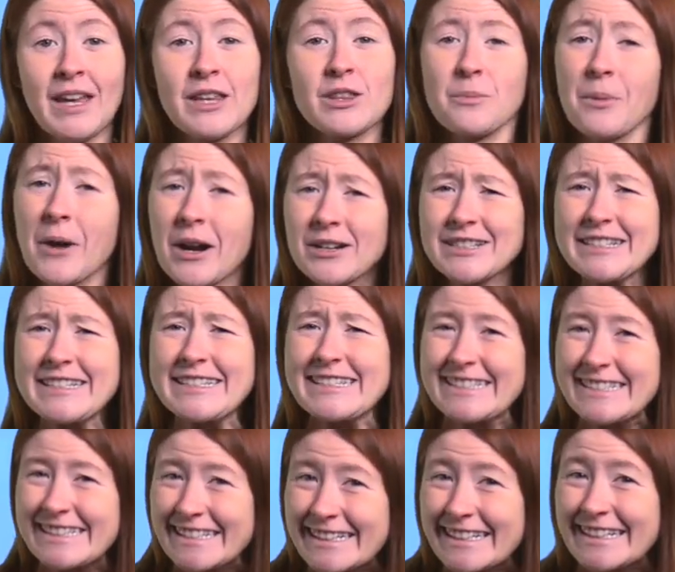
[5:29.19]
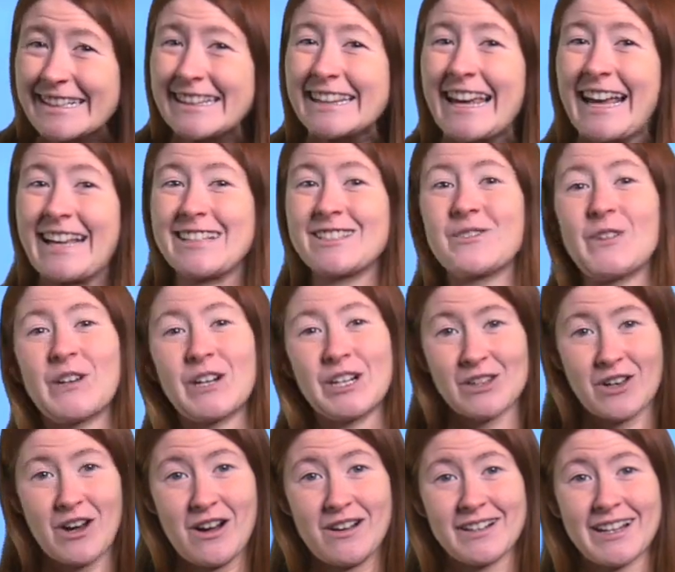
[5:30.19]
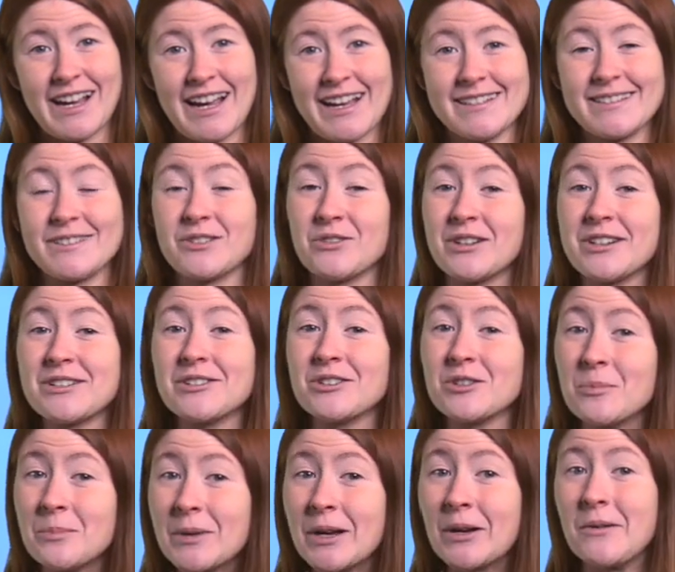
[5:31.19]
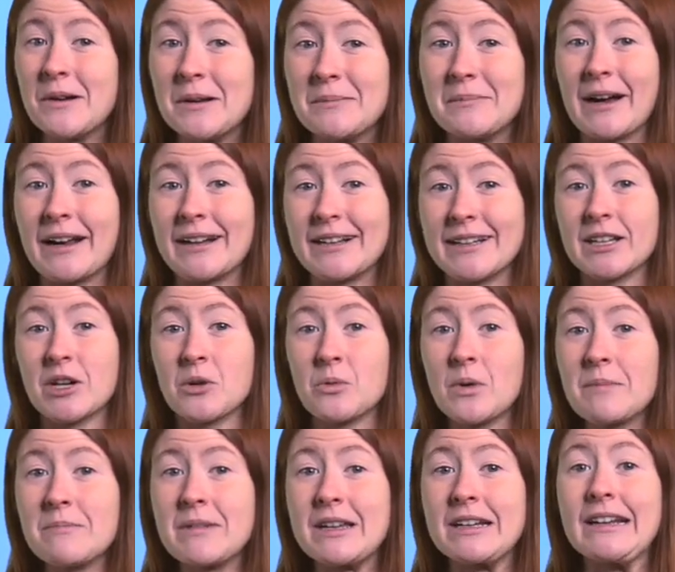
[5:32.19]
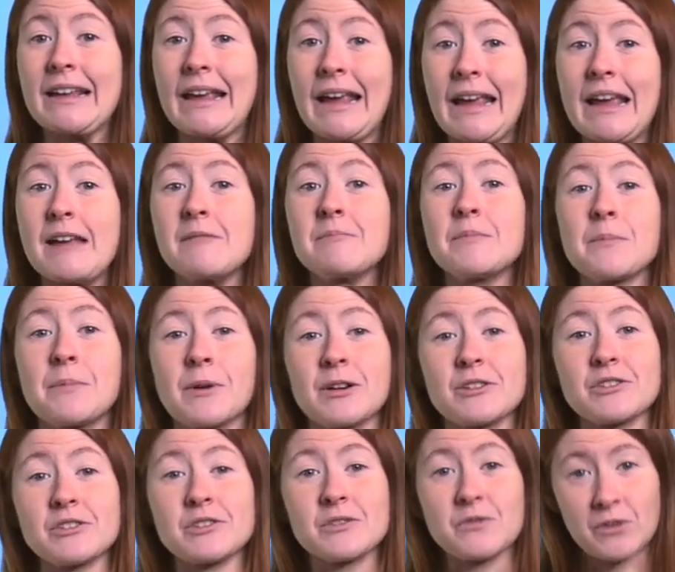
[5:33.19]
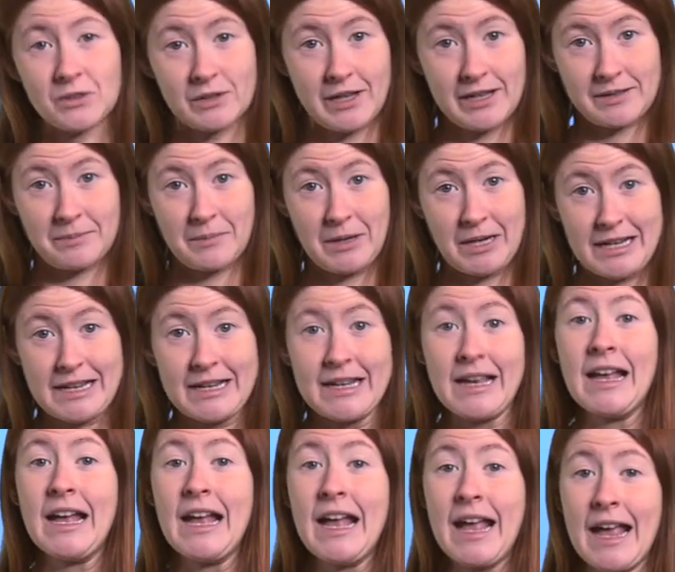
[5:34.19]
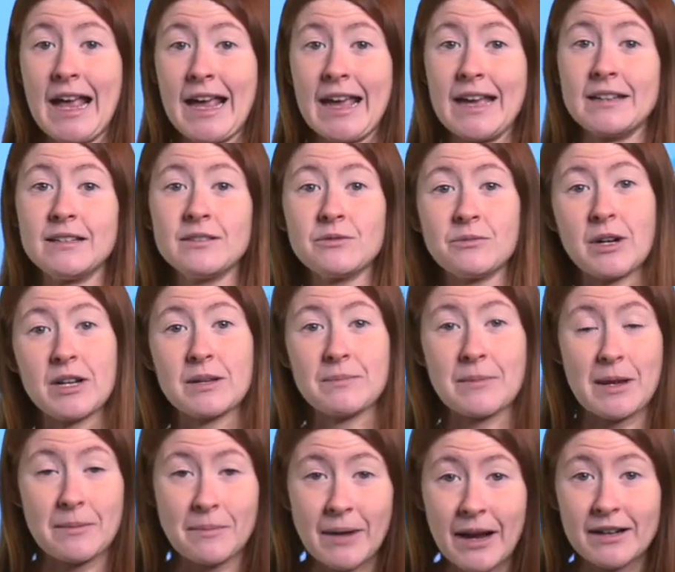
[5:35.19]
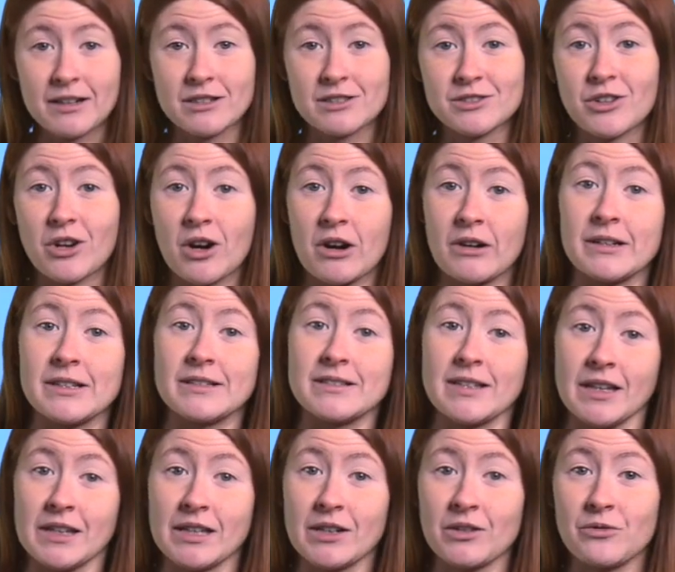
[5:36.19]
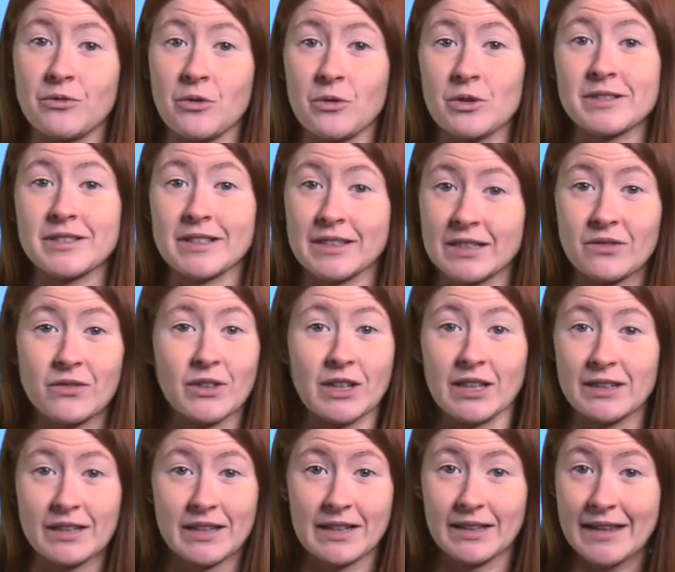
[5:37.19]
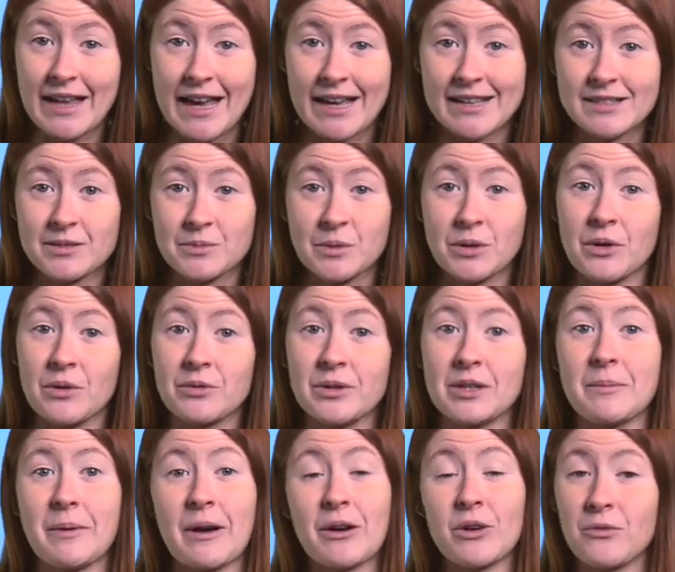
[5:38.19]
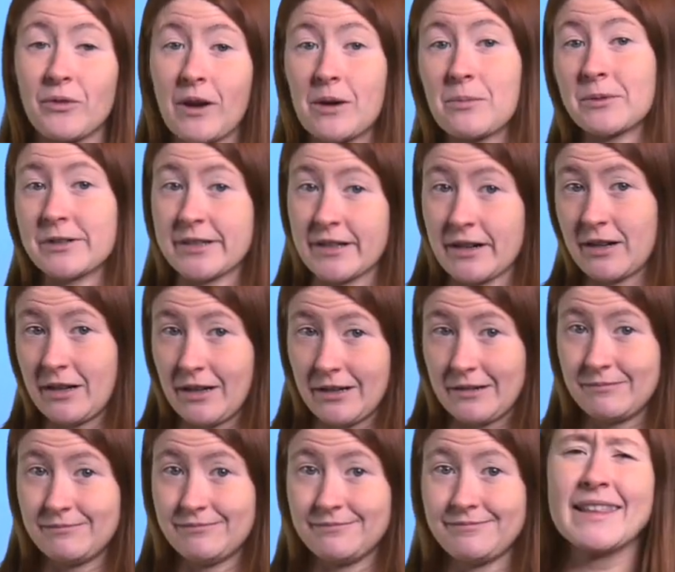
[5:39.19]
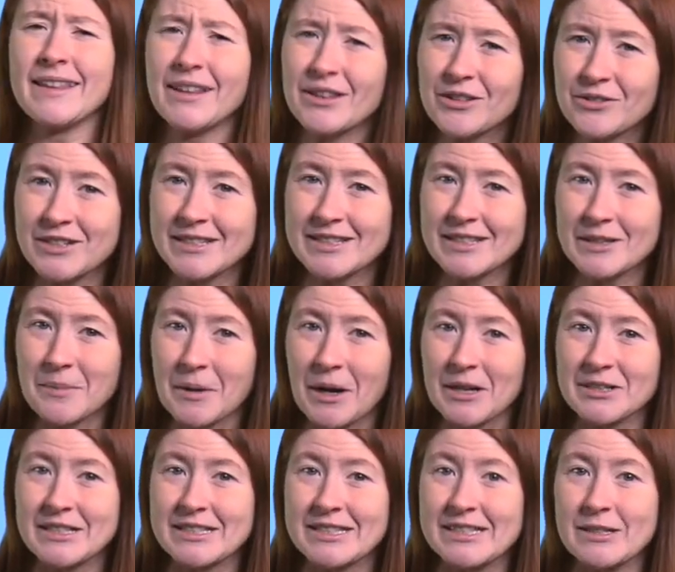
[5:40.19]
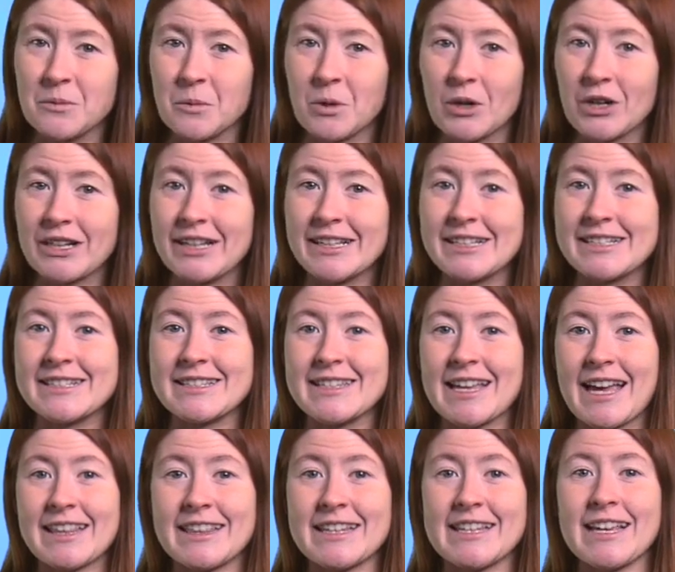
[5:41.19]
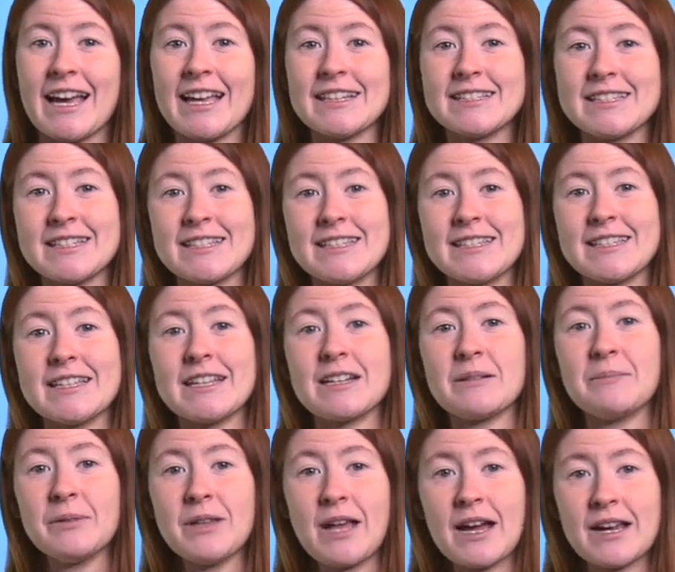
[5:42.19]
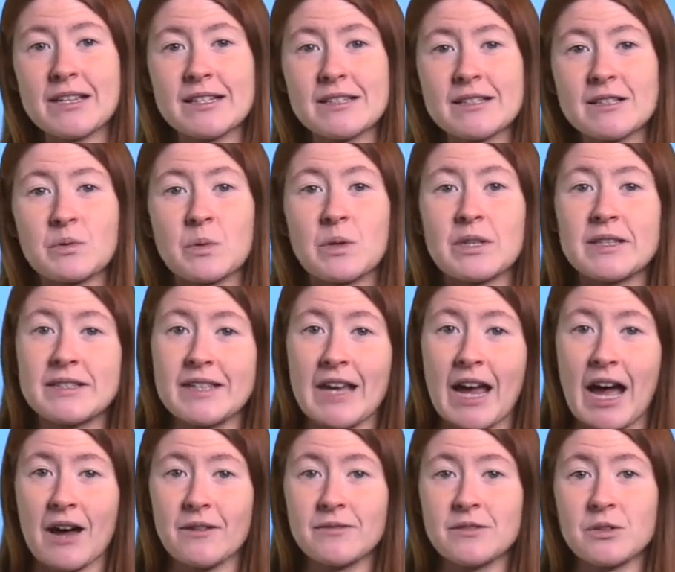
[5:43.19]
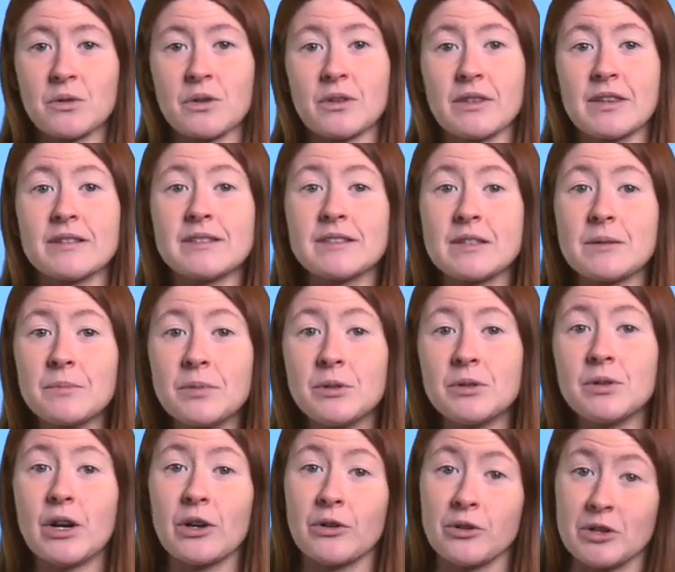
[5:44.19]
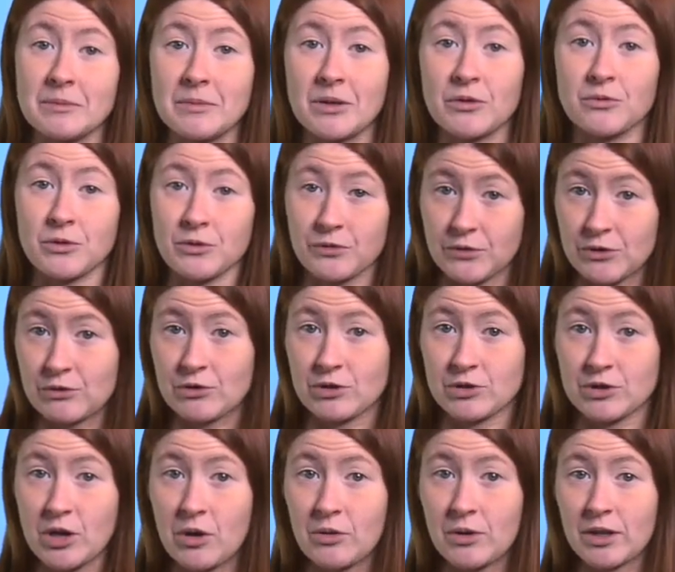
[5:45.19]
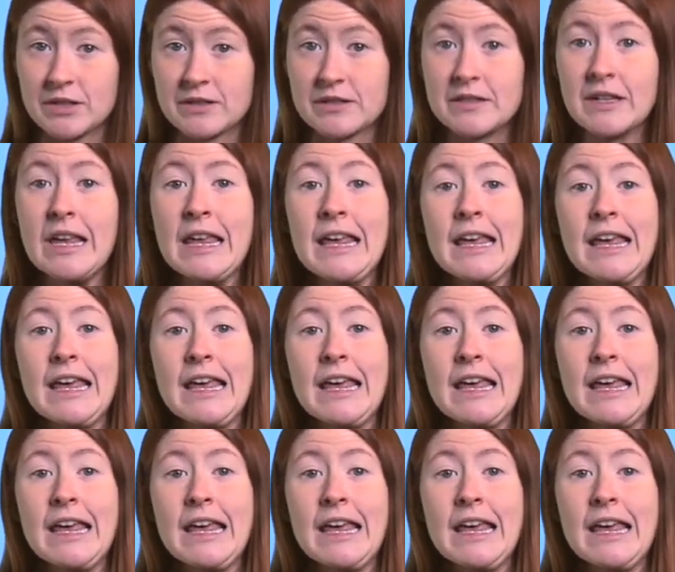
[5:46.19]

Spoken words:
The project didn't last very long, as traditional Bitcoin mining equipment can be purchased for less money, and ready-made miners are already selling for significantly less, with only about a 5% cut. The other reason the project didn't work is that the SEC compliance with SAFT, or the Simple Agreement for Future Tokens,